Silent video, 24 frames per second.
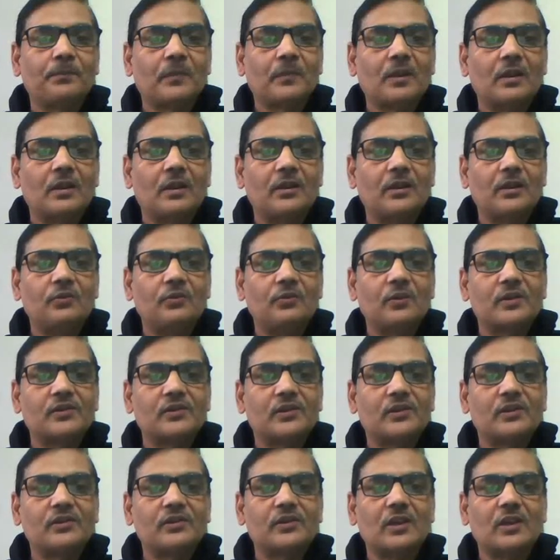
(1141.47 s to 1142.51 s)

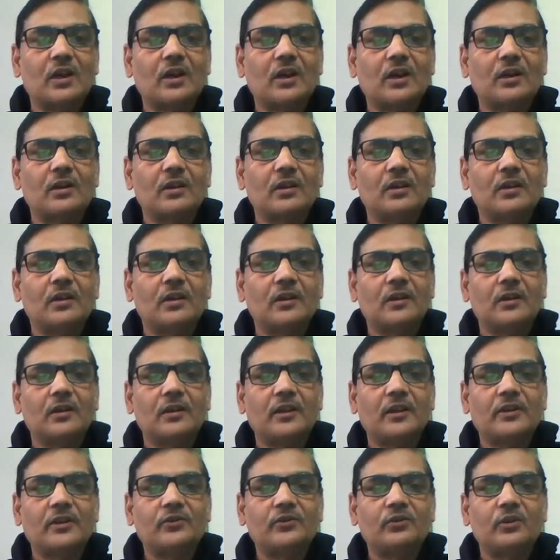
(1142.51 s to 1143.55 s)
inversions are
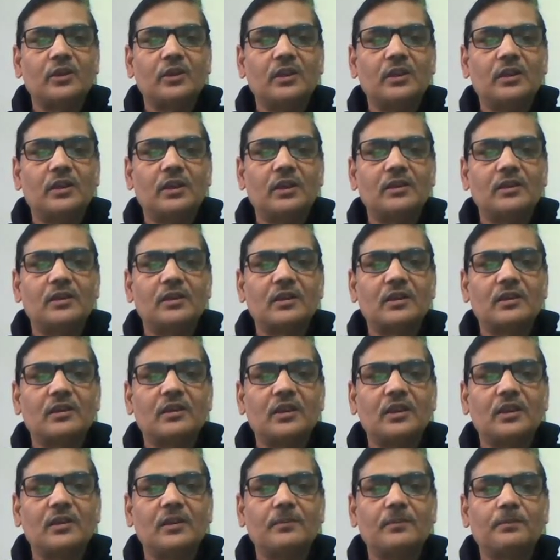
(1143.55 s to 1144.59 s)
actually under
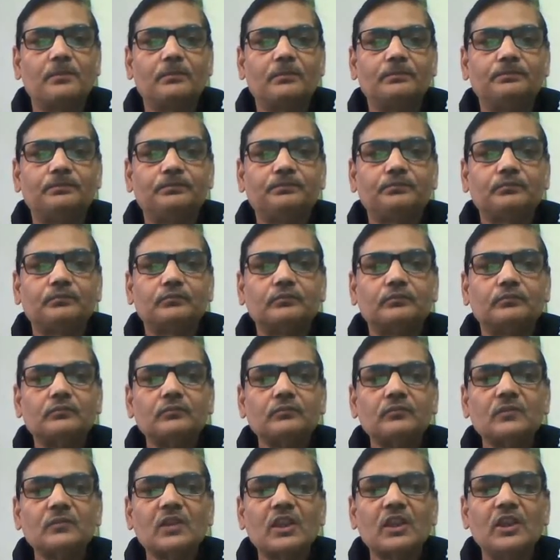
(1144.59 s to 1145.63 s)
the
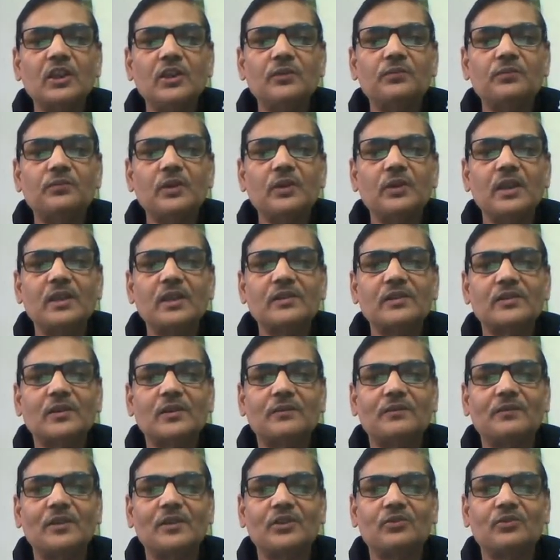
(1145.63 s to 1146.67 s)
influence of
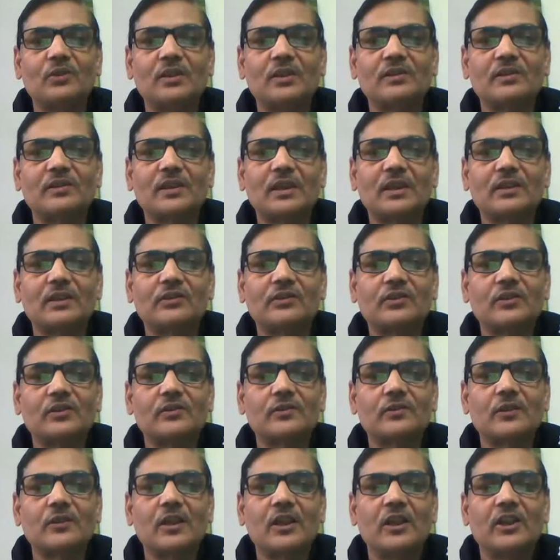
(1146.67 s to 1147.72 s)
natural selections.
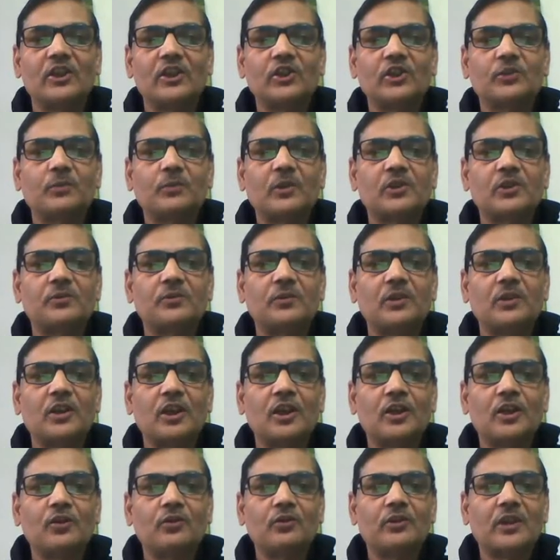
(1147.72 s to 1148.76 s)
Specific
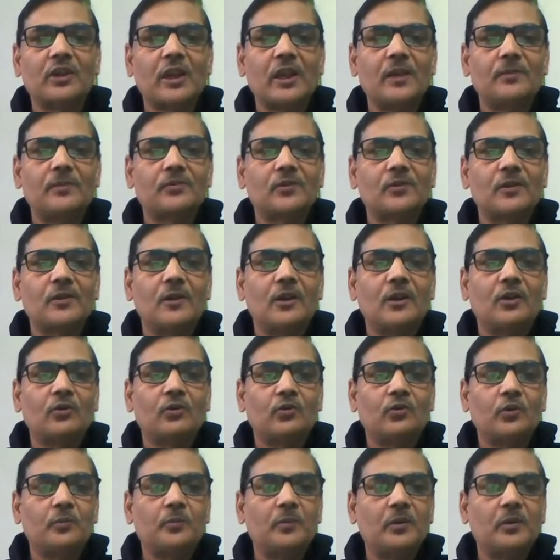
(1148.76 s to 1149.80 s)
karyotypes
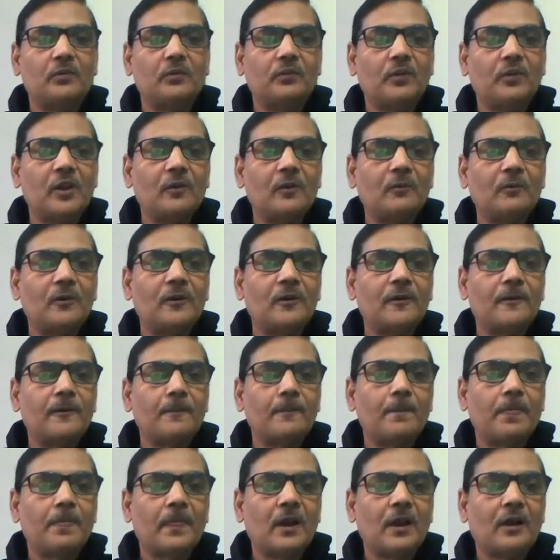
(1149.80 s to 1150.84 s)
could be favored
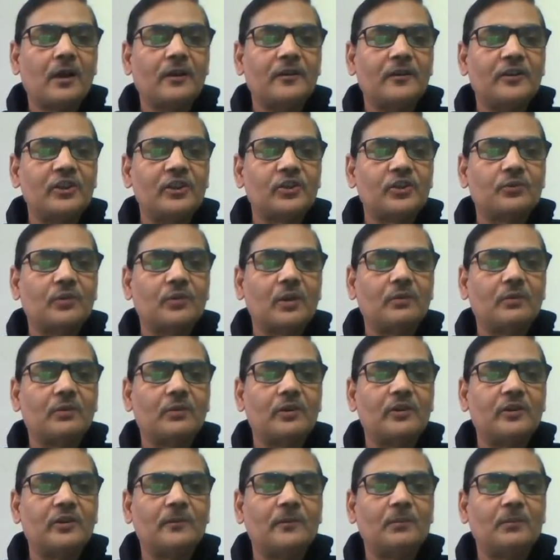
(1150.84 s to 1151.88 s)
or disfavored
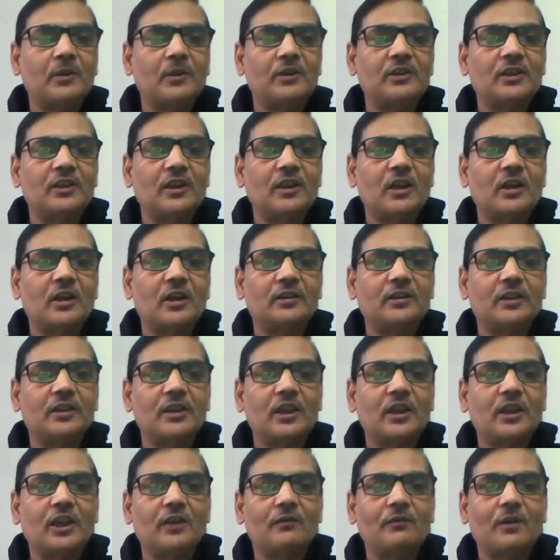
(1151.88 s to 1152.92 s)
depending on the
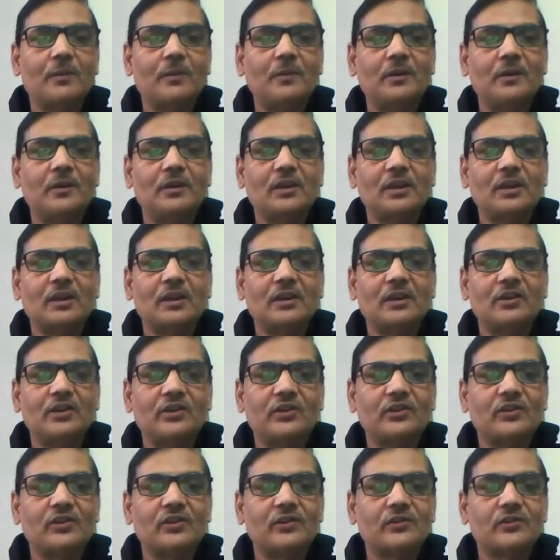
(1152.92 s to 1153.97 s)
environmental
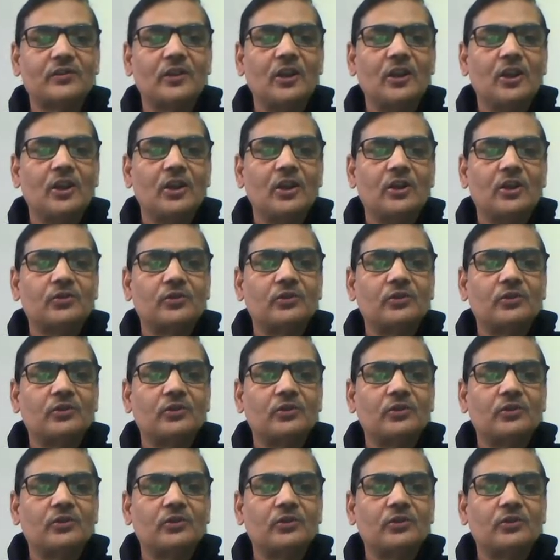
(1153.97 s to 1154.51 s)
conditions. So